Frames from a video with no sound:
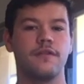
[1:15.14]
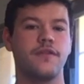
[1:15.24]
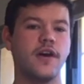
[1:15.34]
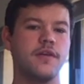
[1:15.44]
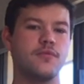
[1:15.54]

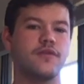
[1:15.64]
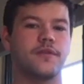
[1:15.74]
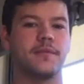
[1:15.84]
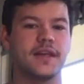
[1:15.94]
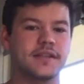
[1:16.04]
Furthermore
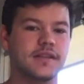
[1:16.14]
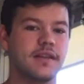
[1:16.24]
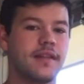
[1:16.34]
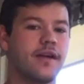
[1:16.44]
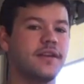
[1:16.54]
from this,
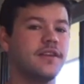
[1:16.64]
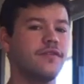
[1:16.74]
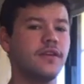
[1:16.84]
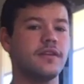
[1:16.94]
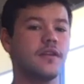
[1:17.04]
there are
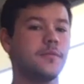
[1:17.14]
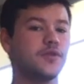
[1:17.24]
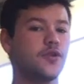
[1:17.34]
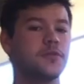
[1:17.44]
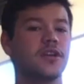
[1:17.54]
different
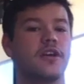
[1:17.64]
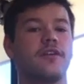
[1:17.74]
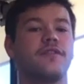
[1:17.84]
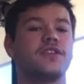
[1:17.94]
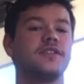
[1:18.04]
absorption
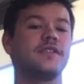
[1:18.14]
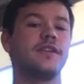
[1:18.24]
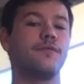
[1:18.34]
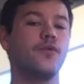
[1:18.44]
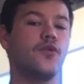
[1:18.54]
coefficients in
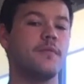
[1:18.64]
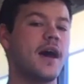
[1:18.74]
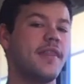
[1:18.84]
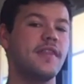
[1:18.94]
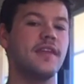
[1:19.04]
the room
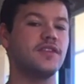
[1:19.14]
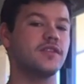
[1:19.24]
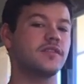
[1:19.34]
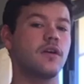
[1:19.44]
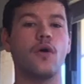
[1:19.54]
other than
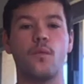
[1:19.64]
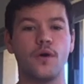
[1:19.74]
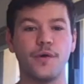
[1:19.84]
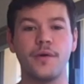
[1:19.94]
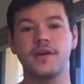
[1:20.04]
just a
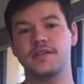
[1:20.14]
wall,